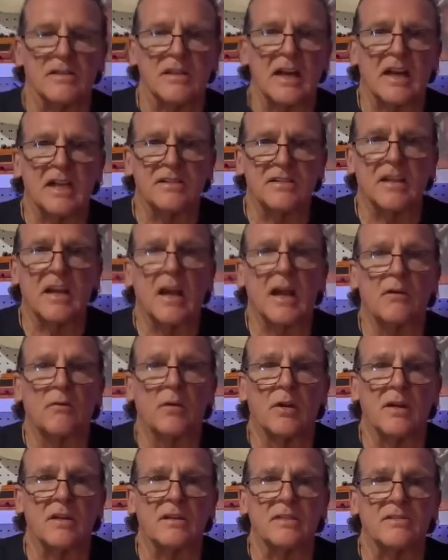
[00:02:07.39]
nice to have
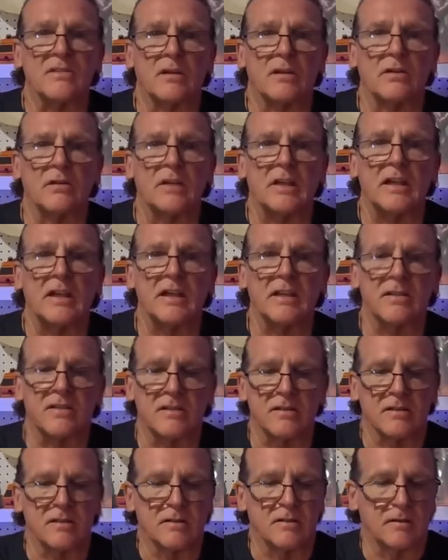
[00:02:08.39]
one of these little
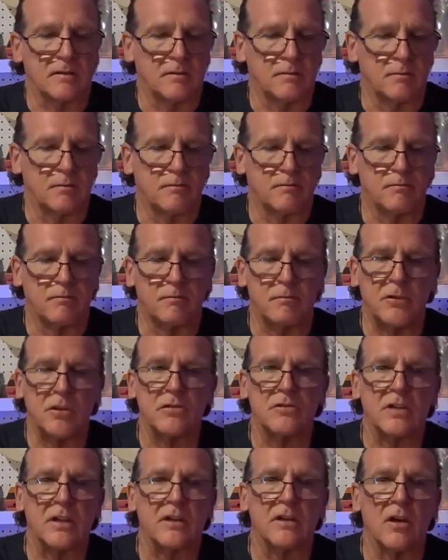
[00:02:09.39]
kits.
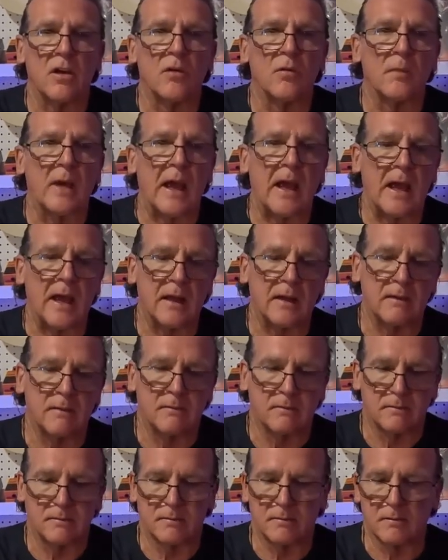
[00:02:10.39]
Music Nomad,
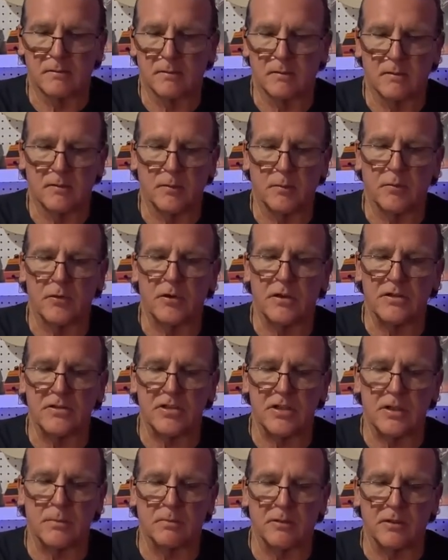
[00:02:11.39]
they're pretty
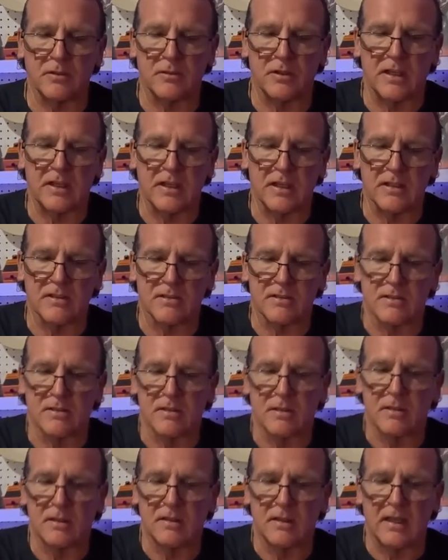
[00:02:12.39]
cheap little
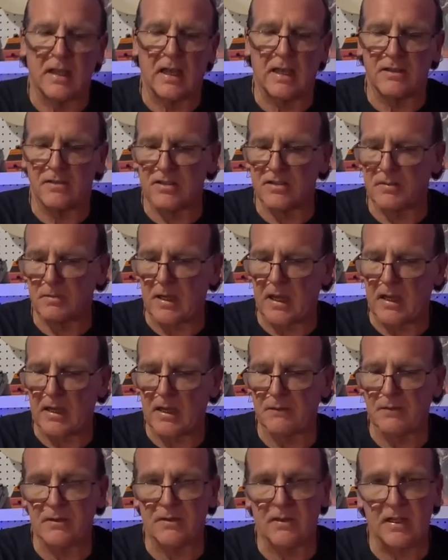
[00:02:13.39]
kits. They got just about
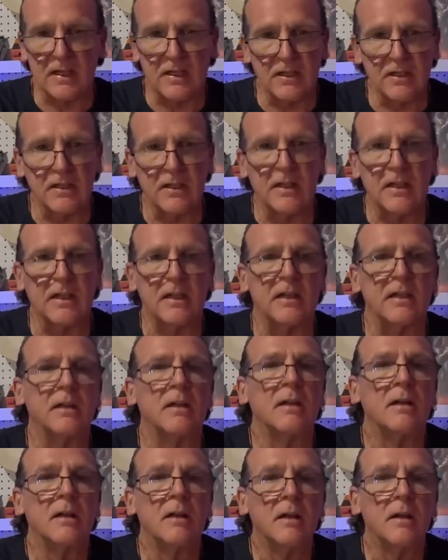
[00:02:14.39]
everything you
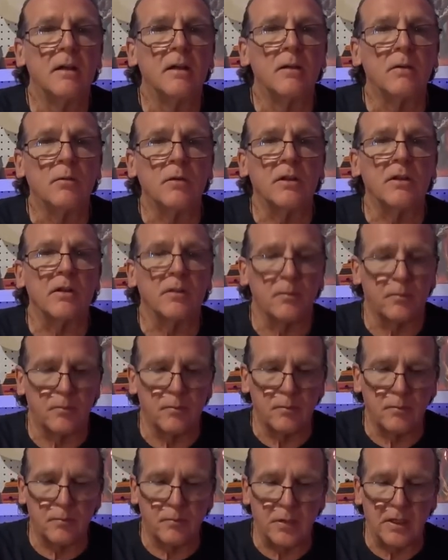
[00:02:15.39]
need when you're
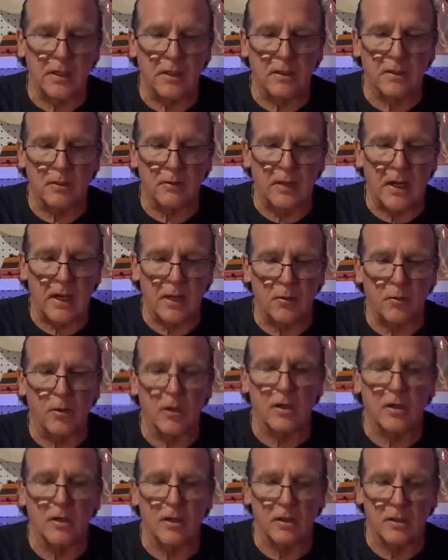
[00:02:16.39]
piddling around
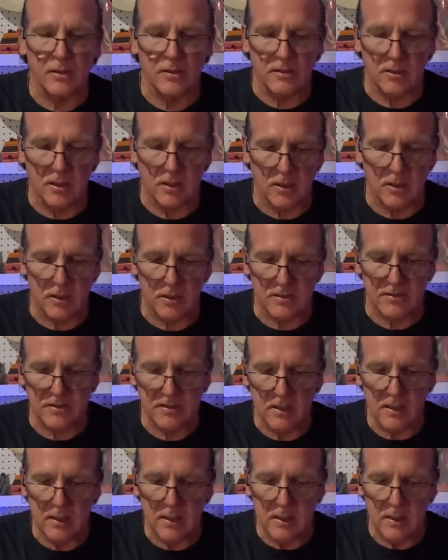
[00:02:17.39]
working on guitars.
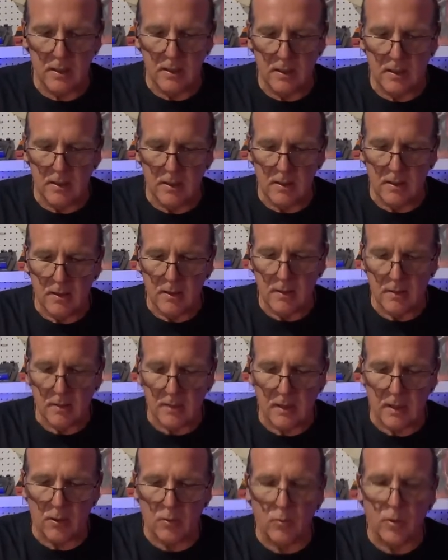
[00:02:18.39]

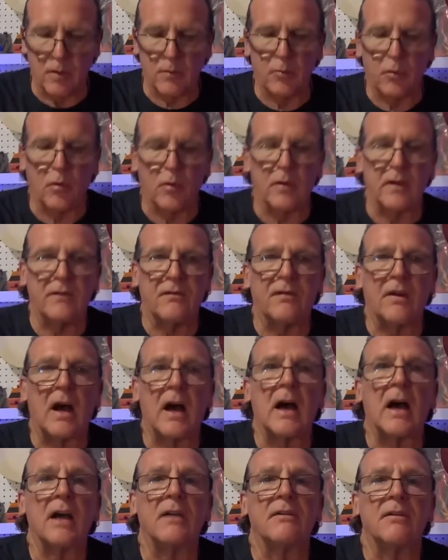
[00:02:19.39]
Got a
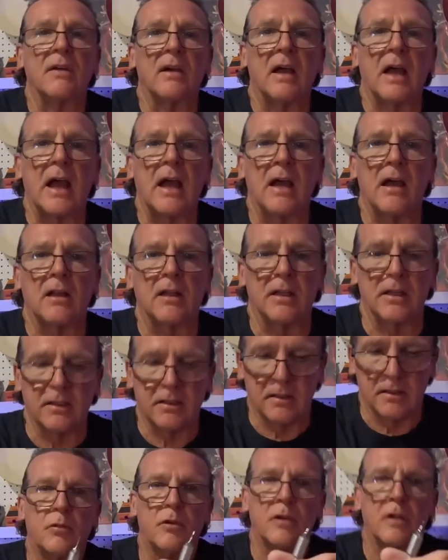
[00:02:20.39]
1.5 Allen,
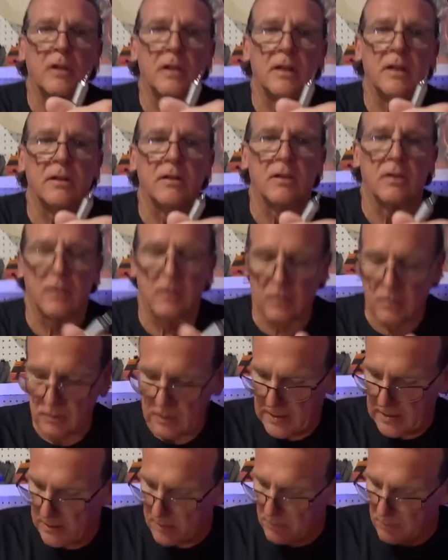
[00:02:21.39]
put it in their little
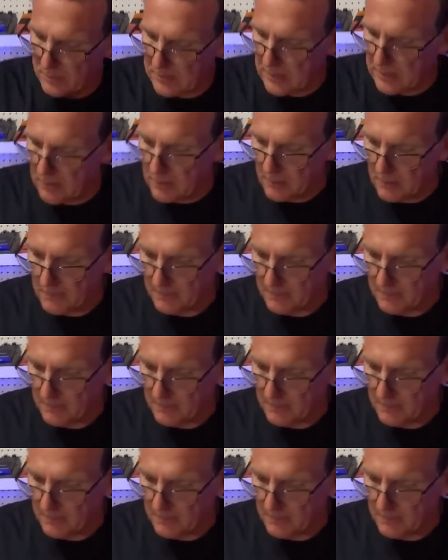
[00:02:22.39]
handle deal.